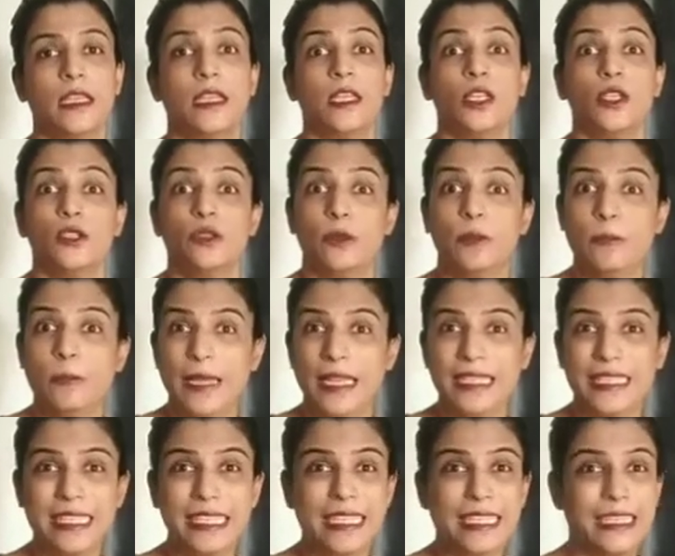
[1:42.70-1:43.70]
So
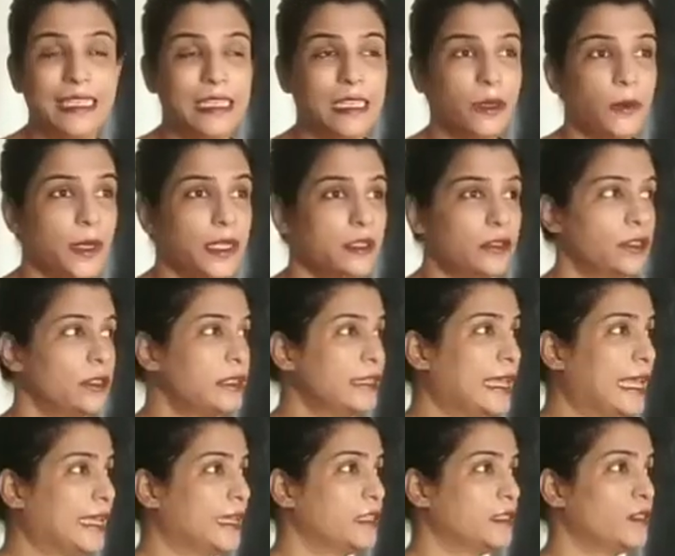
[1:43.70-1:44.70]
basically, question
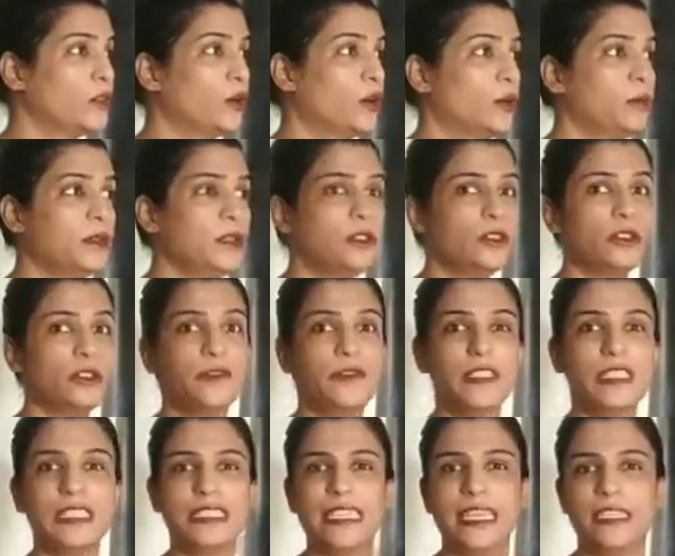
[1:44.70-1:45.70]
tag is a combination of
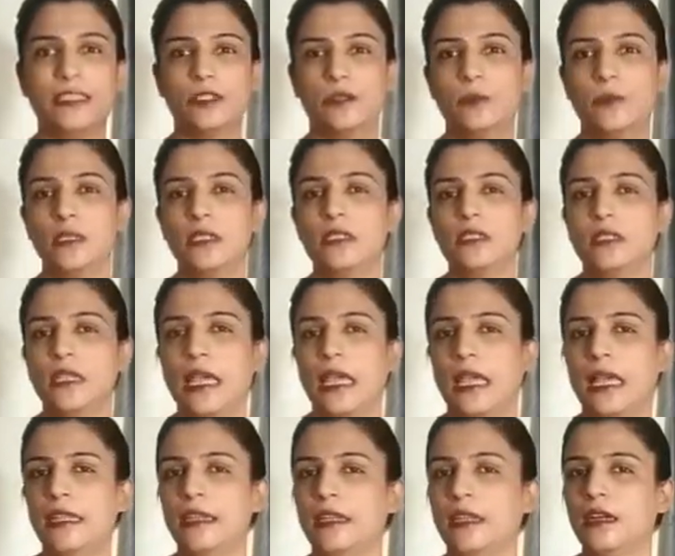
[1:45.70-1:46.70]
a statement
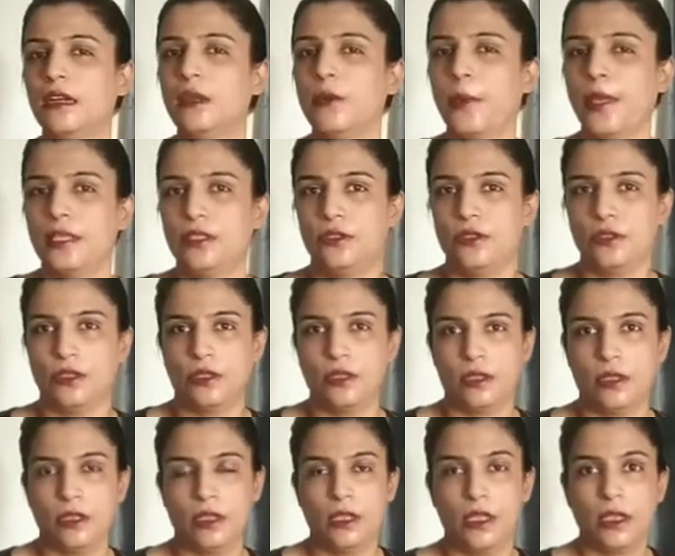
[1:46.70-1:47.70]
and a
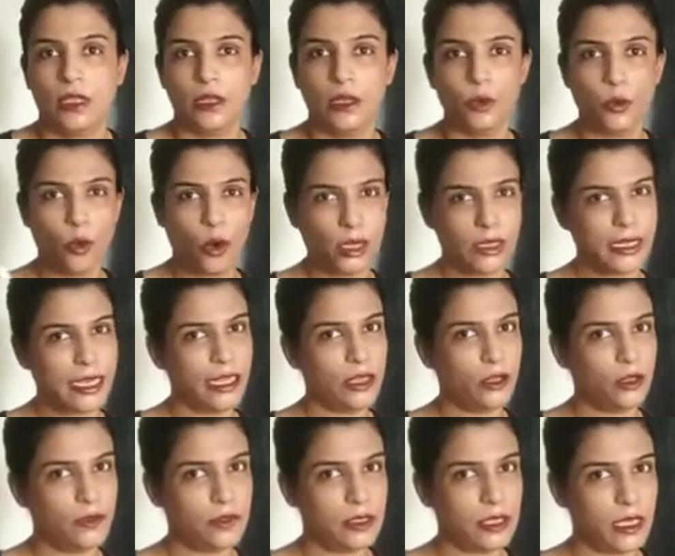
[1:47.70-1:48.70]
question. Now what kind
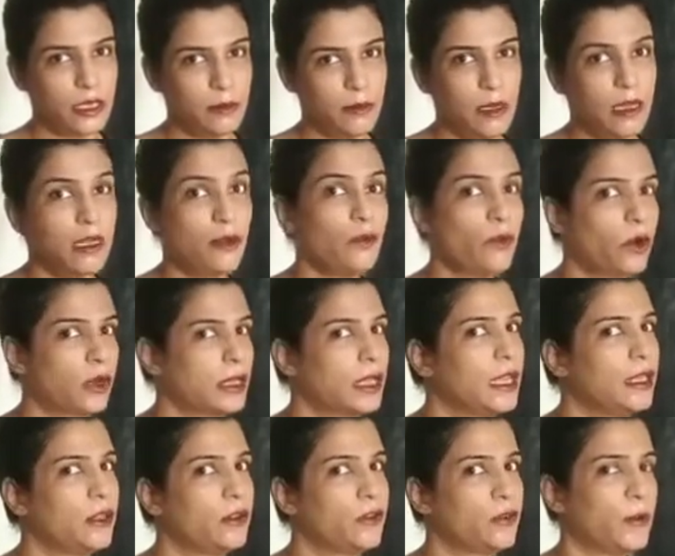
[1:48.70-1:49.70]
of statement and what
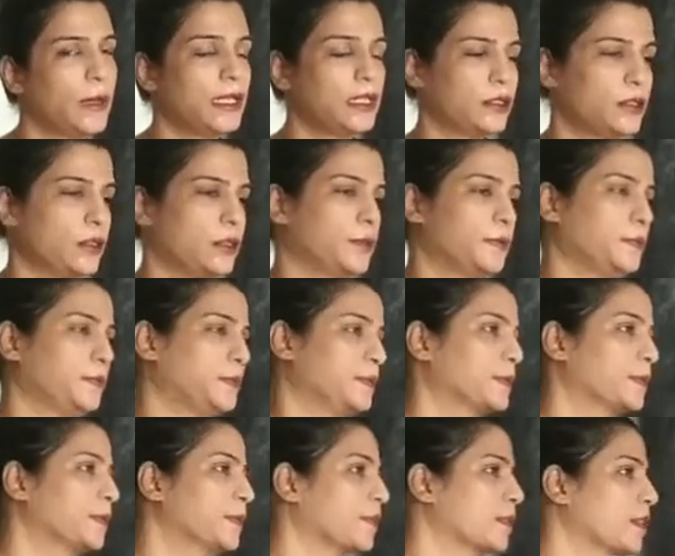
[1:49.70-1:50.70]
kind of question?
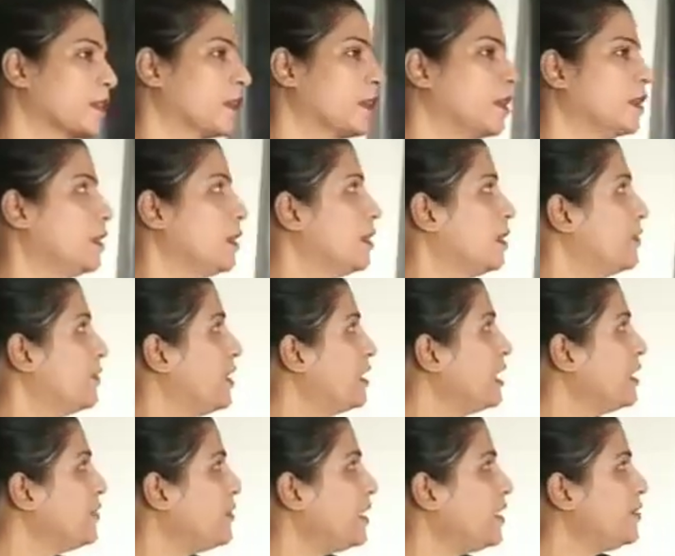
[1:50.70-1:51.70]
Well,
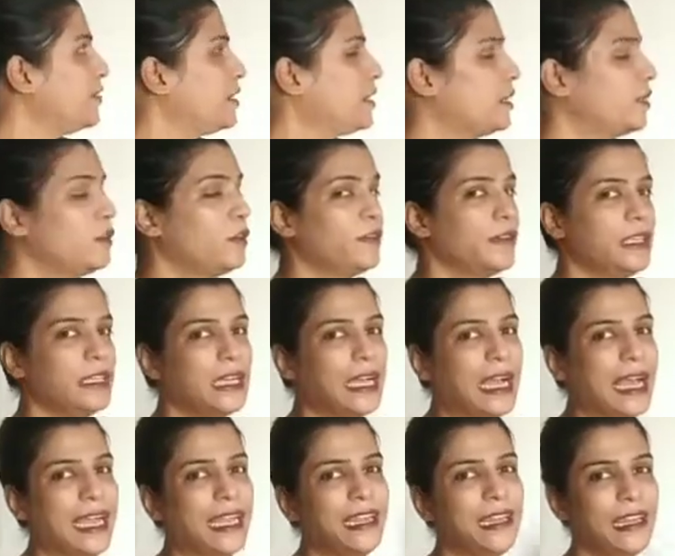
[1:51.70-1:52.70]
if I've written over here,
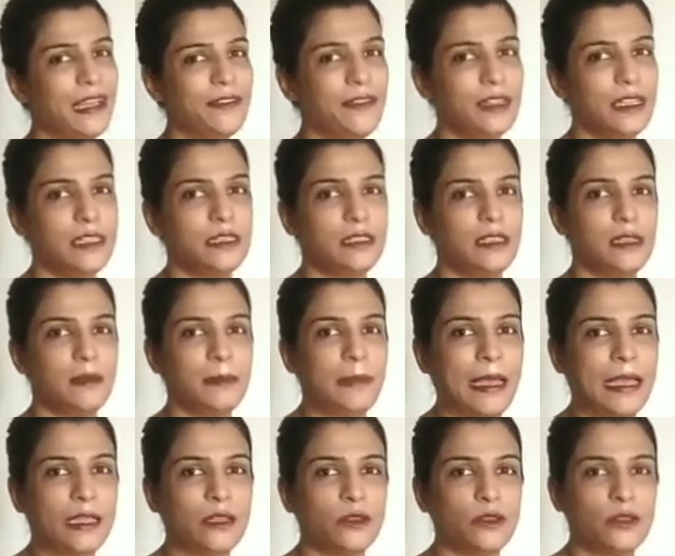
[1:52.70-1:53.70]
I love eating
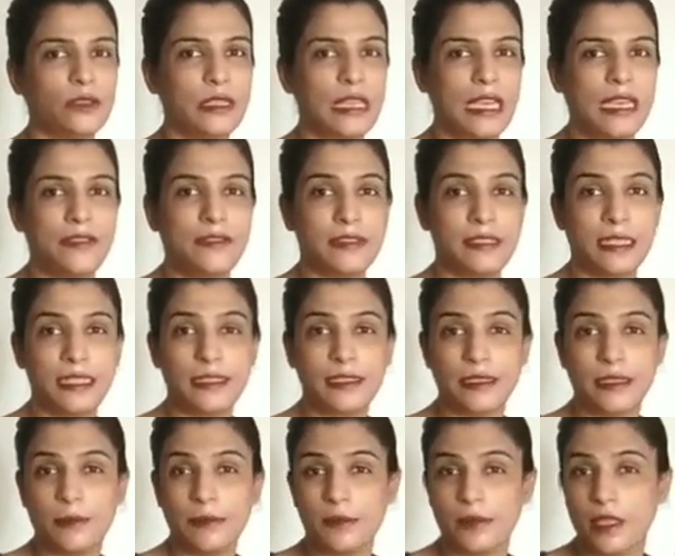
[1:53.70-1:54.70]
mangoes, I've said
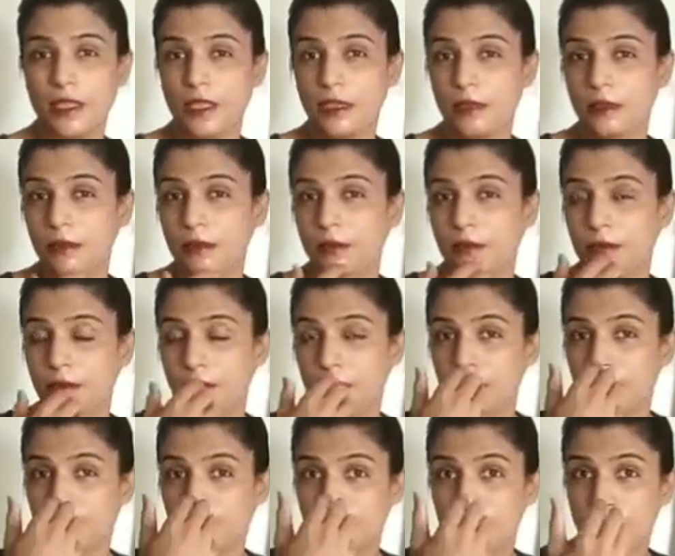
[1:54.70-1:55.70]
something
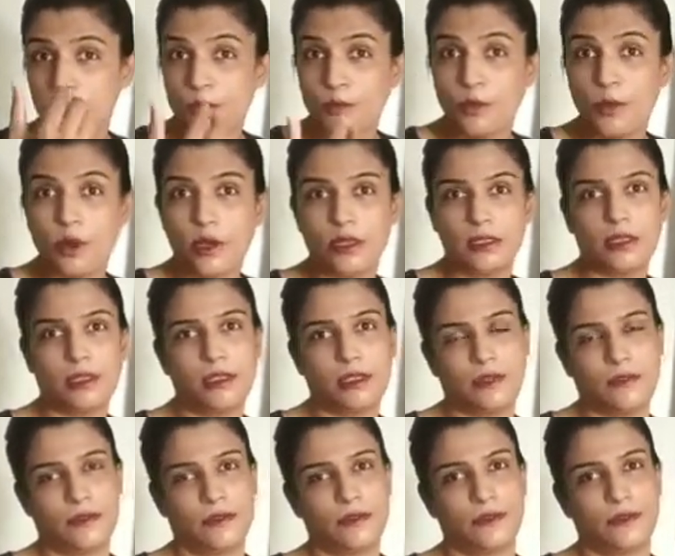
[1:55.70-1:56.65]
positive.